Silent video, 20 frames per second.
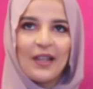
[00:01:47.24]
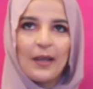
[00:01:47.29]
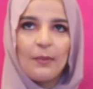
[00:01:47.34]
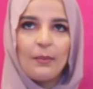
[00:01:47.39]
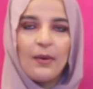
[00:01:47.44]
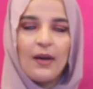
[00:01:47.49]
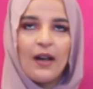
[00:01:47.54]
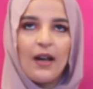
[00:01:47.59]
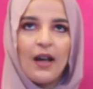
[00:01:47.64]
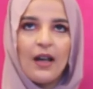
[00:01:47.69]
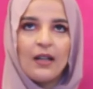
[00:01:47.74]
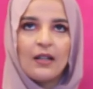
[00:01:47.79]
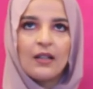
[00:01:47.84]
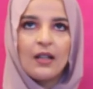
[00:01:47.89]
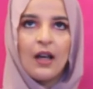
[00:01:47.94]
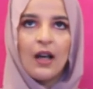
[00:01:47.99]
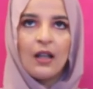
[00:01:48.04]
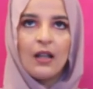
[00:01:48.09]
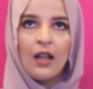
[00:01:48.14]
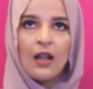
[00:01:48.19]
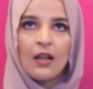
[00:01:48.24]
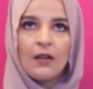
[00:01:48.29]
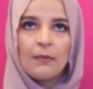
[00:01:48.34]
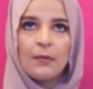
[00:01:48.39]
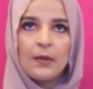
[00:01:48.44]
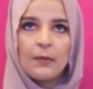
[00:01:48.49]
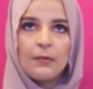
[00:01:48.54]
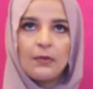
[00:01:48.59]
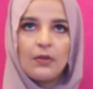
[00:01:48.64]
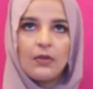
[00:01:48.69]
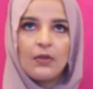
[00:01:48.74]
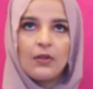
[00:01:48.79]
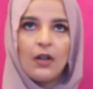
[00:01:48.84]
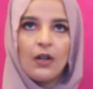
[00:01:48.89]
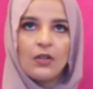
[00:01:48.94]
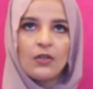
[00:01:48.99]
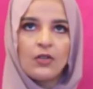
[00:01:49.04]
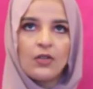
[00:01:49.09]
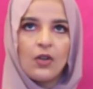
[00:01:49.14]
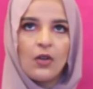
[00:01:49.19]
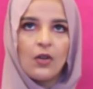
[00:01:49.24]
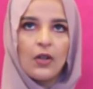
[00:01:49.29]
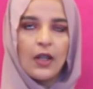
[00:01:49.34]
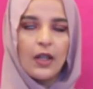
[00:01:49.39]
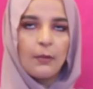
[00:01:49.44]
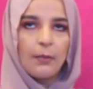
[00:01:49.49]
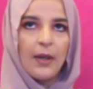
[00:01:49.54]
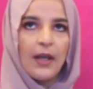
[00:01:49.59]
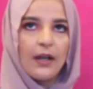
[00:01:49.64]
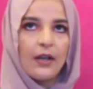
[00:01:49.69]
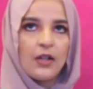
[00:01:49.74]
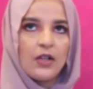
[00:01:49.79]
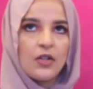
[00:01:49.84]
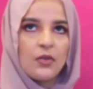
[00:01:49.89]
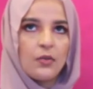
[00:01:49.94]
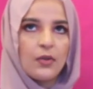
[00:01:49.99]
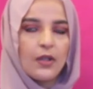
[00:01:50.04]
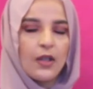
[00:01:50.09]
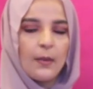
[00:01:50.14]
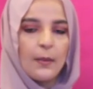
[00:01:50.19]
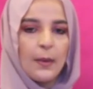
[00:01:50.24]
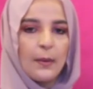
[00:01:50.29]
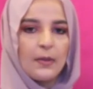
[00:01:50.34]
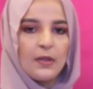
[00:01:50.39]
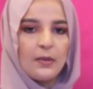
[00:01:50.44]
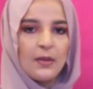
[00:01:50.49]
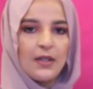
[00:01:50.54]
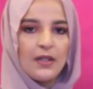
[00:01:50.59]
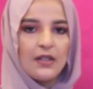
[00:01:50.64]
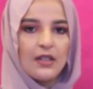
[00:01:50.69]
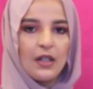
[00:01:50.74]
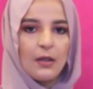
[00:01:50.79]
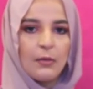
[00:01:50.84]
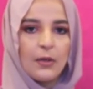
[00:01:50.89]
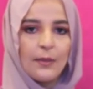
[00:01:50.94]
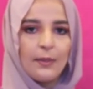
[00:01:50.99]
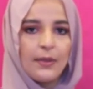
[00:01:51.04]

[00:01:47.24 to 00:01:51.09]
But a lot of people also, like parents, would come up to me and tell me,